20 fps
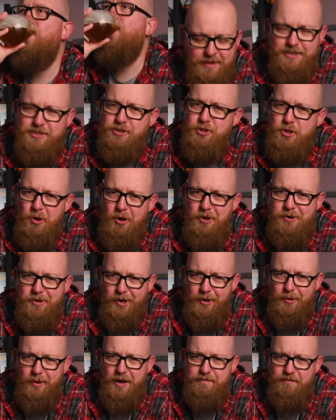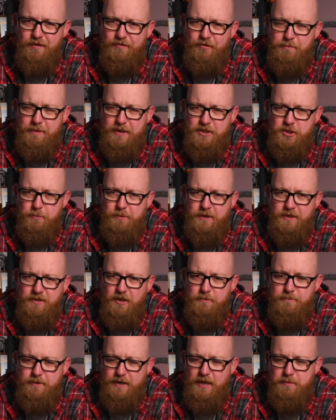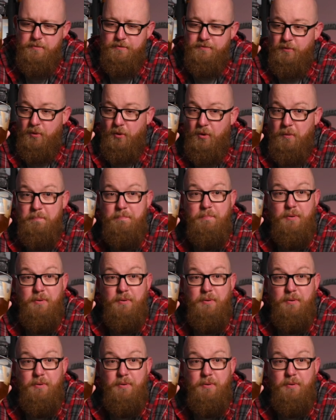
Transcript: that's not a note I've ever picked up in an IPA before,